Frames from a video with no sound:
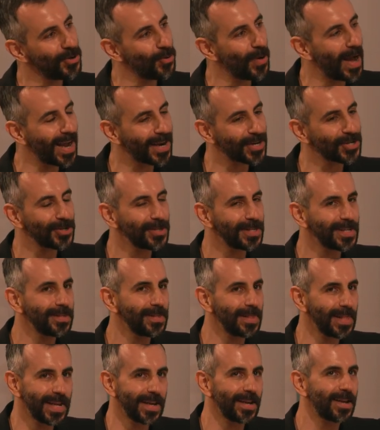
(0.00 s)
you actually
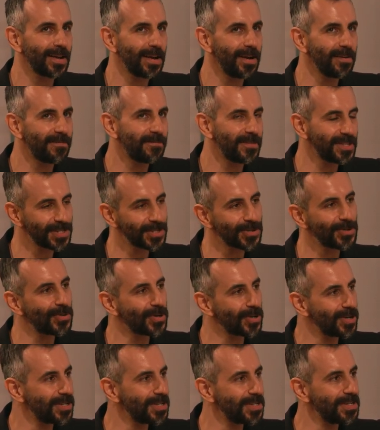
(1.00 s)
link a physical
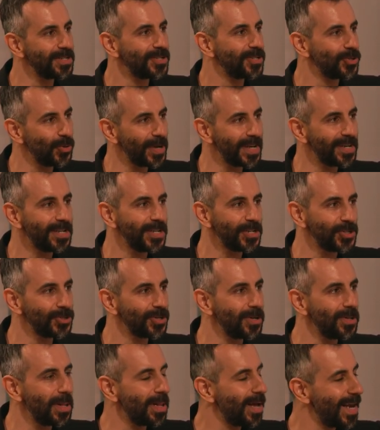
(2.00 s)
good to a
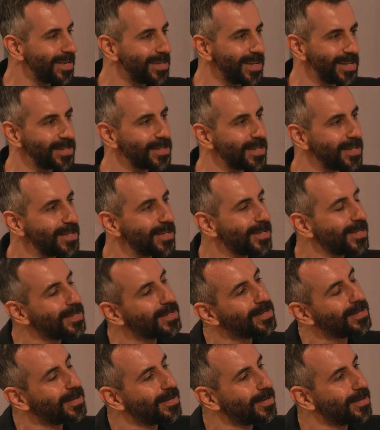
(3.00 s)
digital identity?
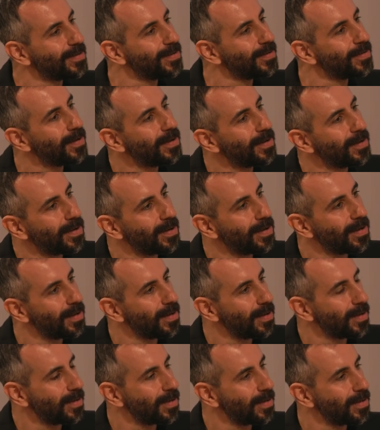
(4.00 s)
Yeah.
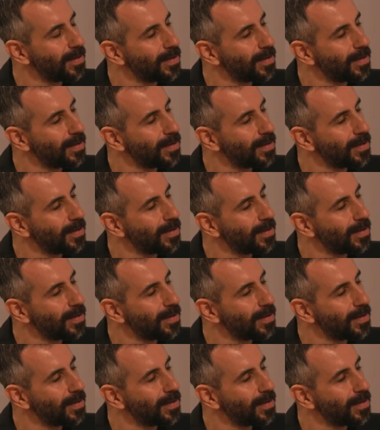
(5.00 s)
So